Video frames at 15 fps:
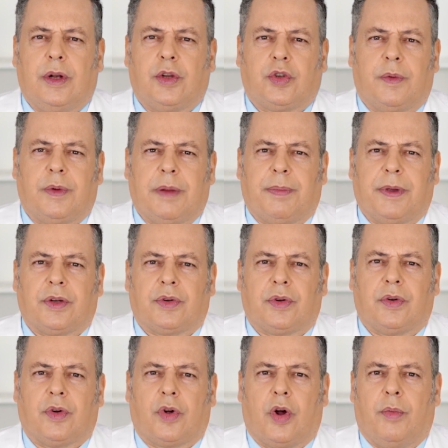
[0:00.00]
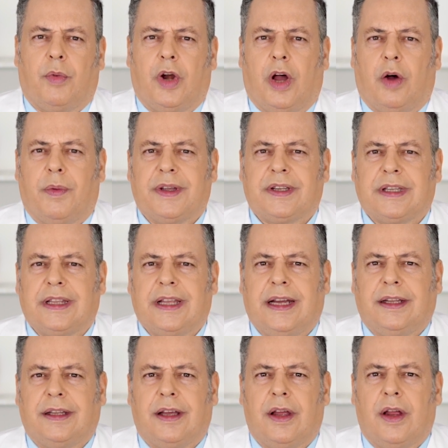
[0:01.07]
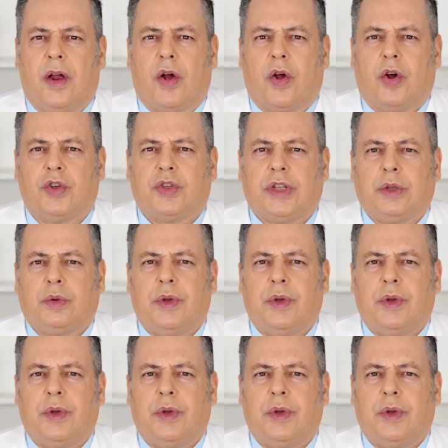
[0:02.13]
in general or localized in the body.